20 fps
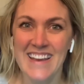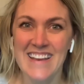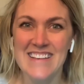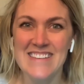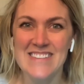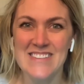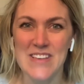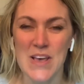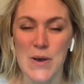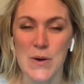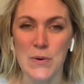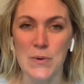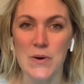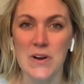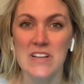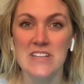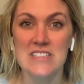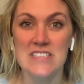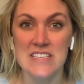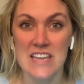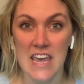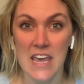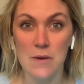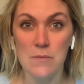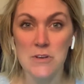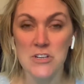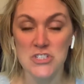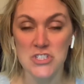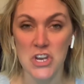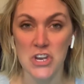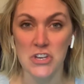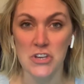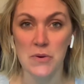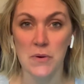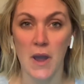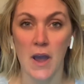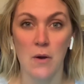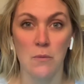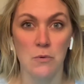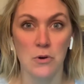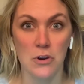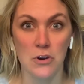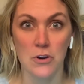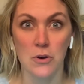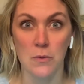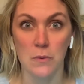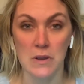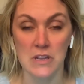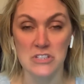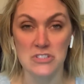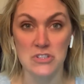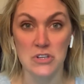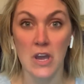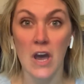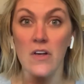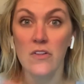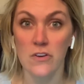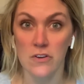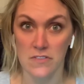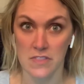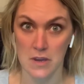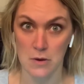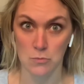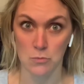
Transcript: So today I'm going to show you how we're going to color them.